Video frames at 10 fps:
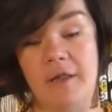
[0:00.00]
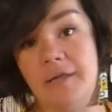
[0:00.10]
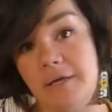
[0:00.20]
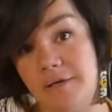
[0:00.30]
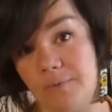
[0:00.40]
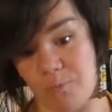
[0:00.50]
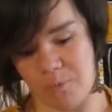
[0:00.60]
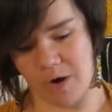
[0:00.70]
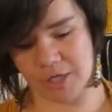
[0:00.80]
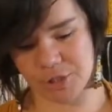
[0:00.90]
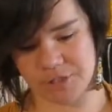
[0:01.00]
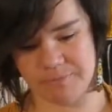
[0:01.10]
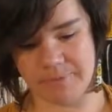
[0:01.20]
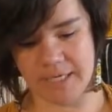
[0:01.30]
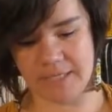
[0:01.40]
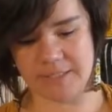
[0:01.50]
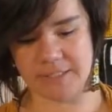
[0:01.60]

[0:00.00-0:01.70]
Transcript: it washed a bit